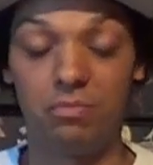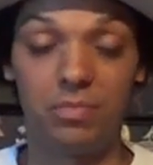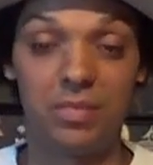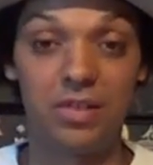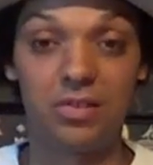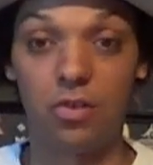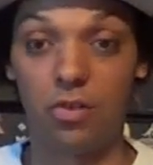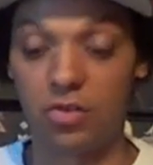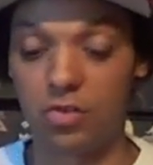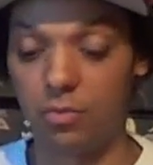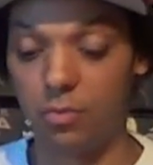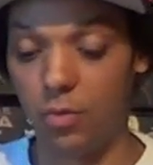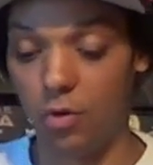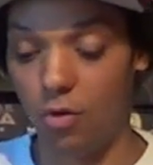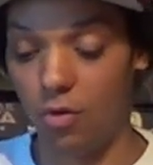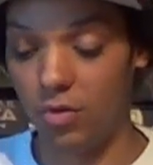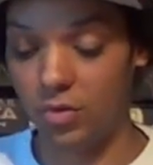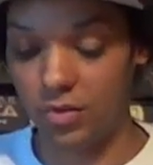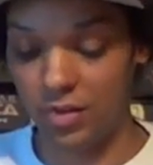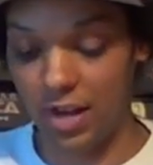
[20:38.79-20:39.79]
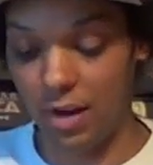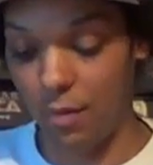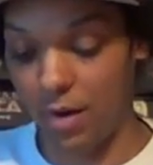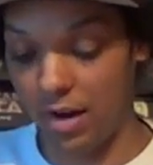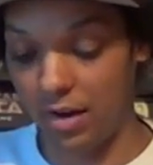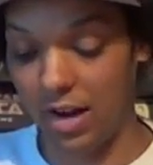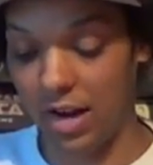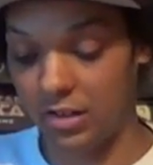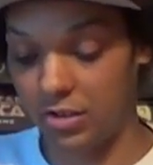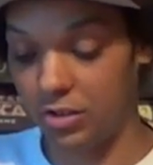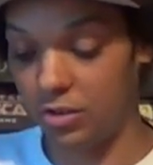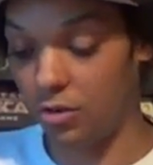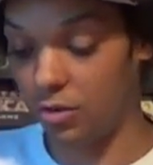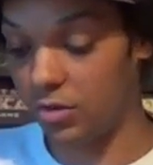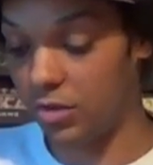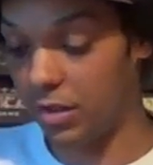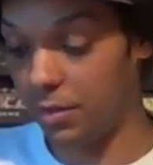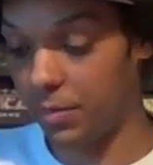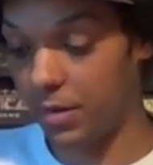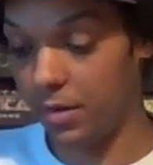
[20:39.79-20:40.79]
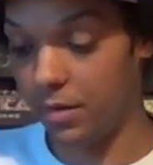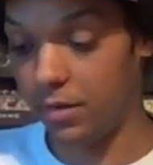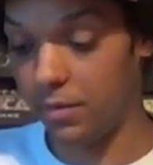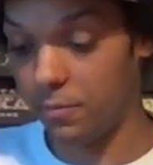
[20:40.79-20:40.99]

he's got some more, so they went and actually got some.